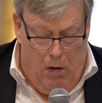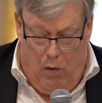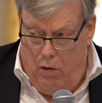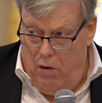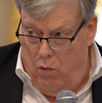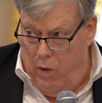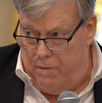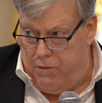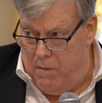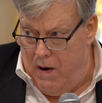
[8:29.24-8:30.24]
Oil
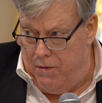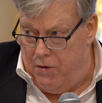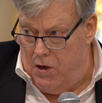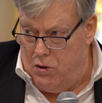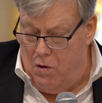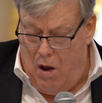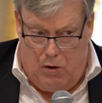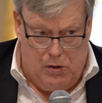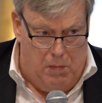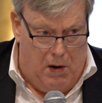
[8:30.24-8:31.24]
went from around
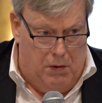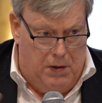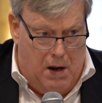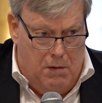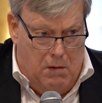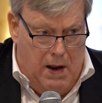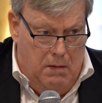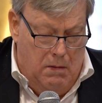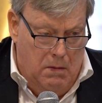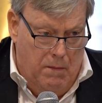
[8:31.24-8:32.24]
$32 a barrel down to
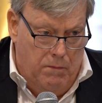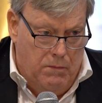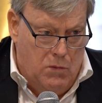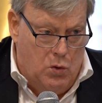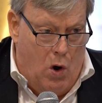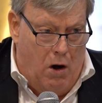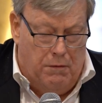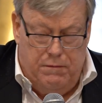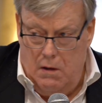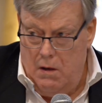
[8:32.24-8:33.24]

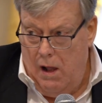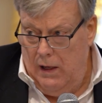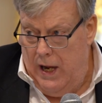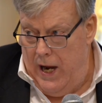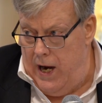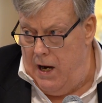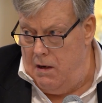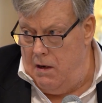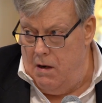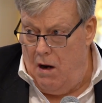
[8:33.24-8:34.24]
$12.
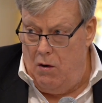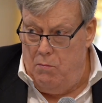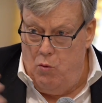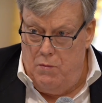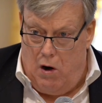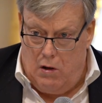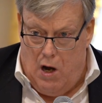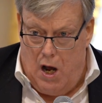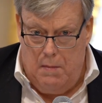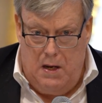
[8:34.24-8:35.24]
And it not only boomed our
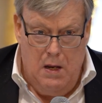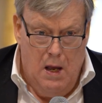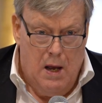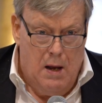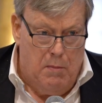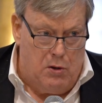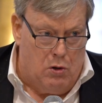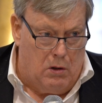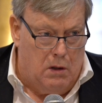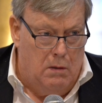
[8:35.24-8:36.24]
economy, but
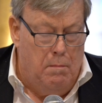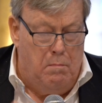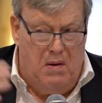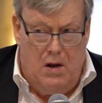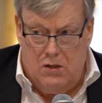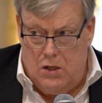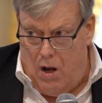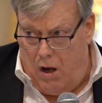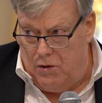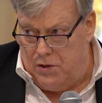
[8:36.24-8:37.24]
took billions of
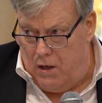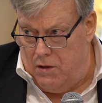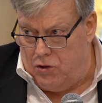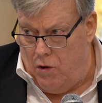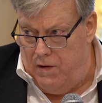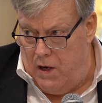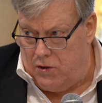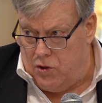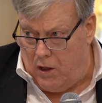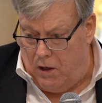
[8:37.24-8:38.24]
dollars out of the Soviet
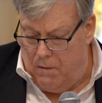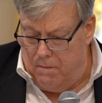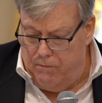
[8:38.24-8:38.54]
exchequer.